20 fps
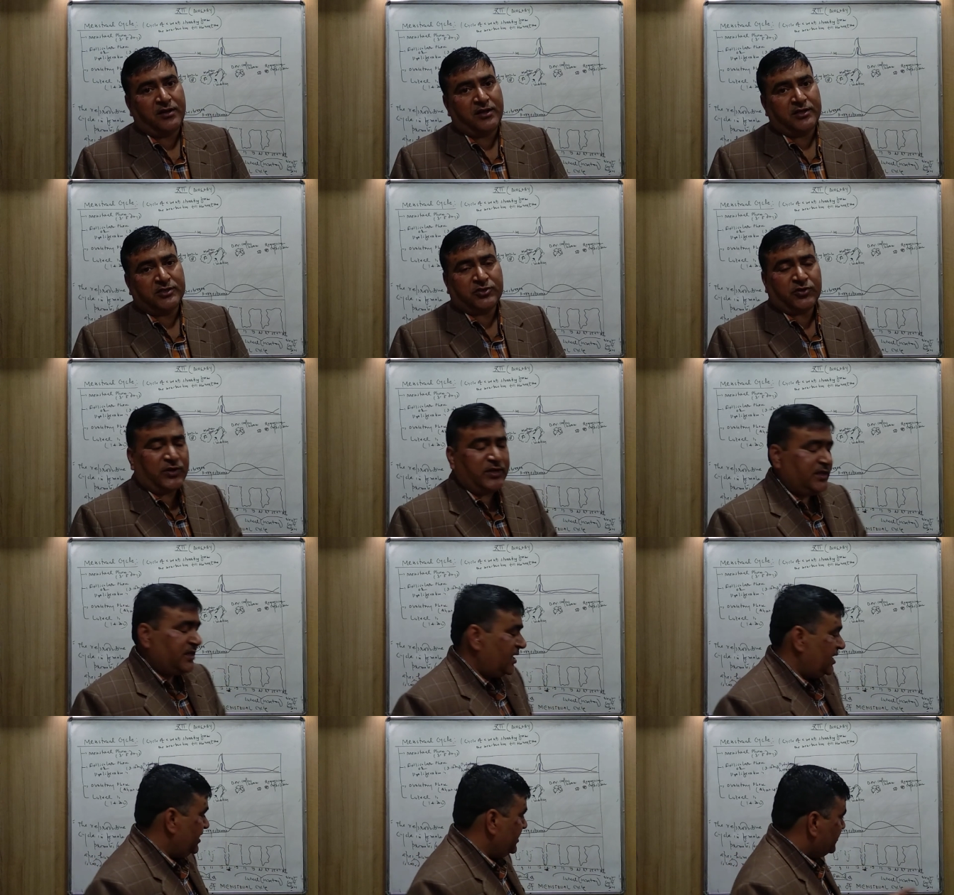So
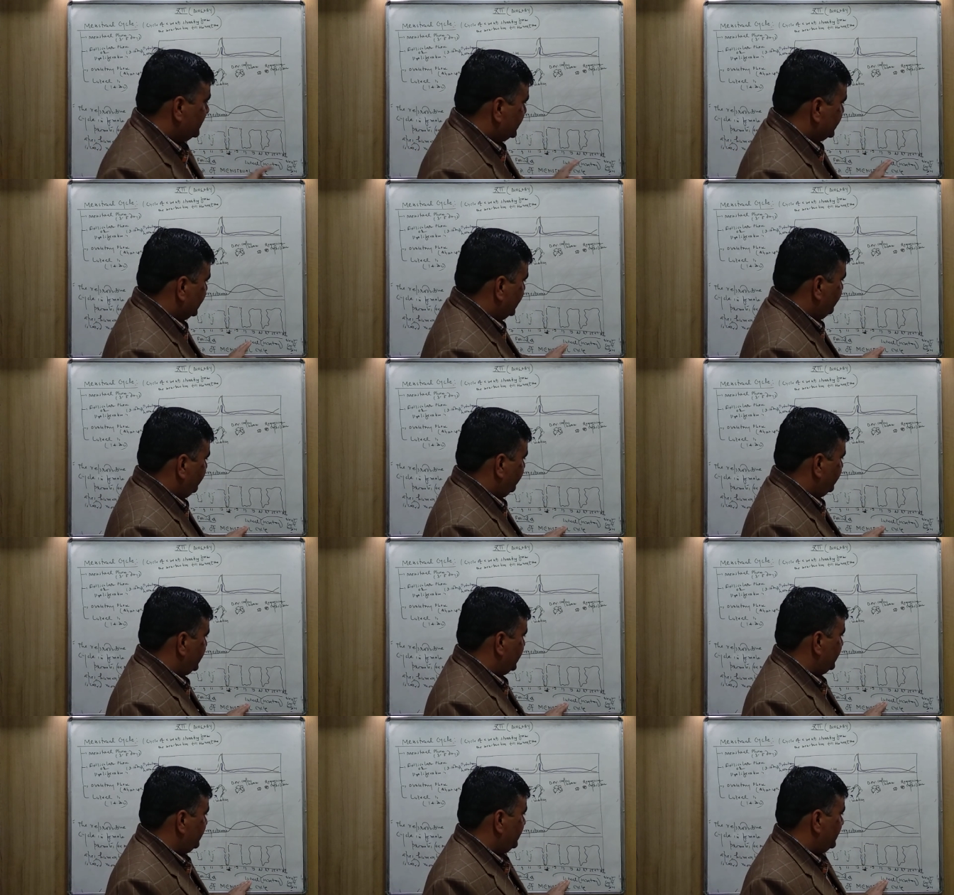in the luteal
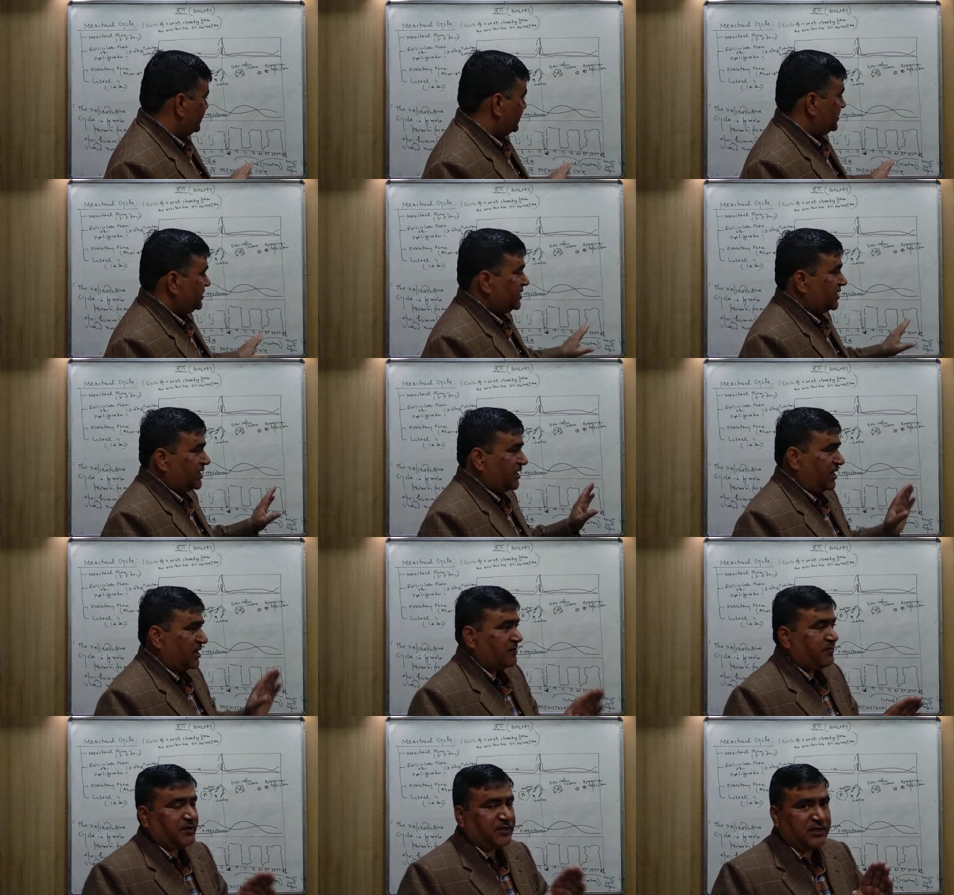phase, the
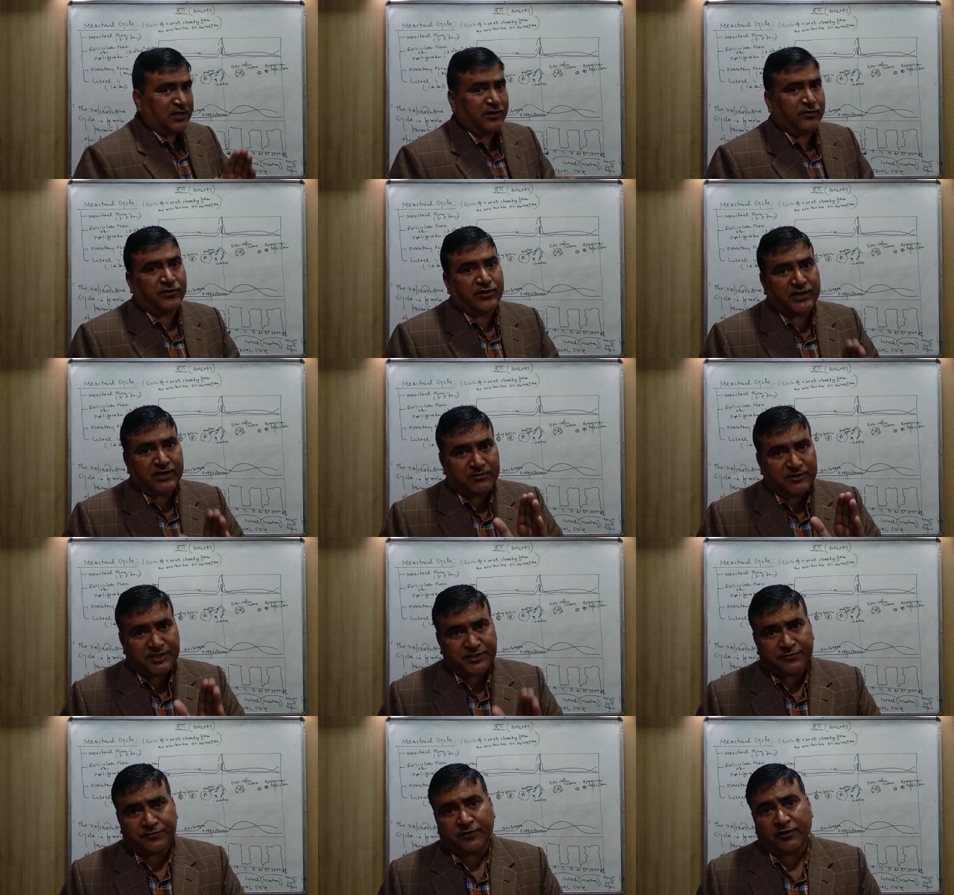corpus
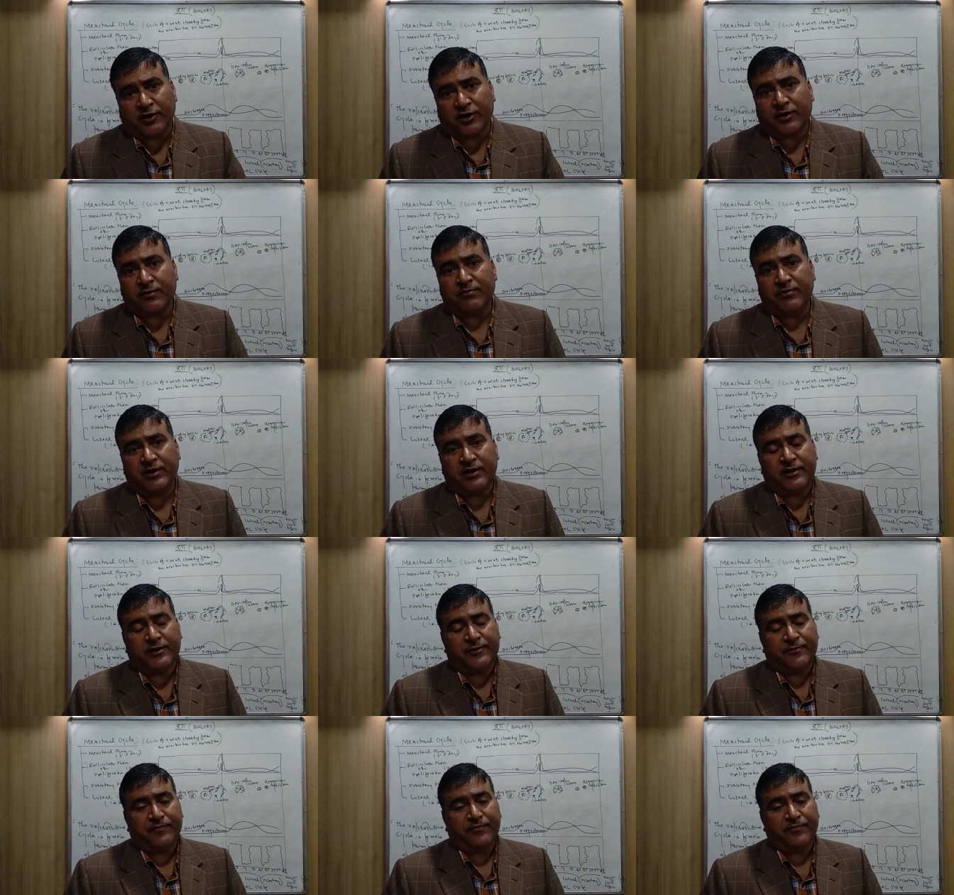luteum is formed.